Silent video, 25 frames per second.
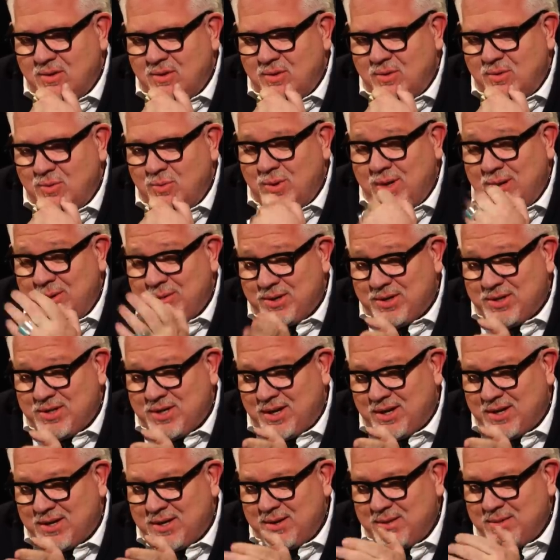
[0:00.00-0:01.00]
We were
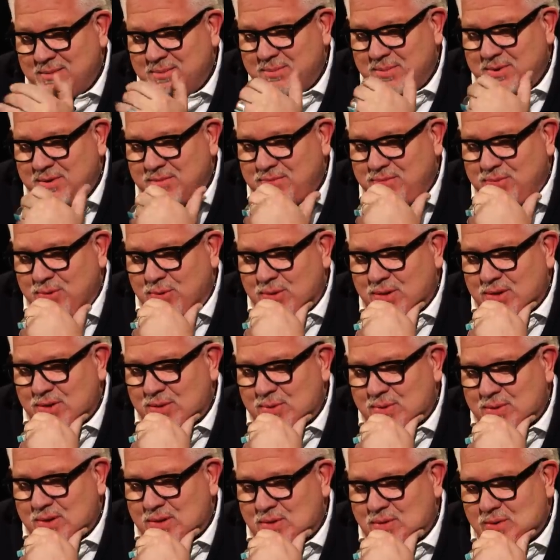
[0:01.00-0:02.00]
talking before
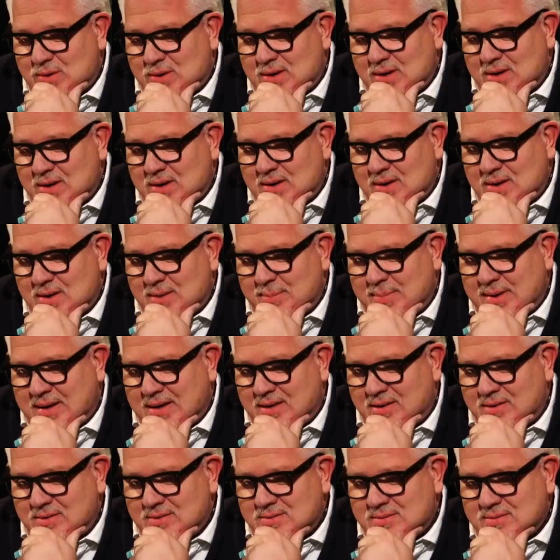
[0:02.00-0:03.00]
the recording
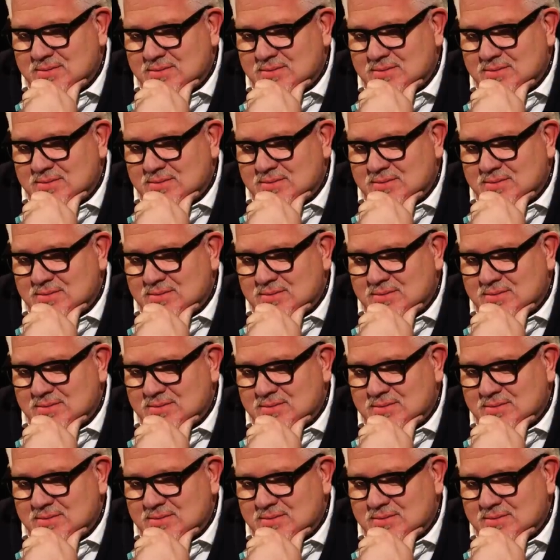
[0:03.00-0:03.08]
about,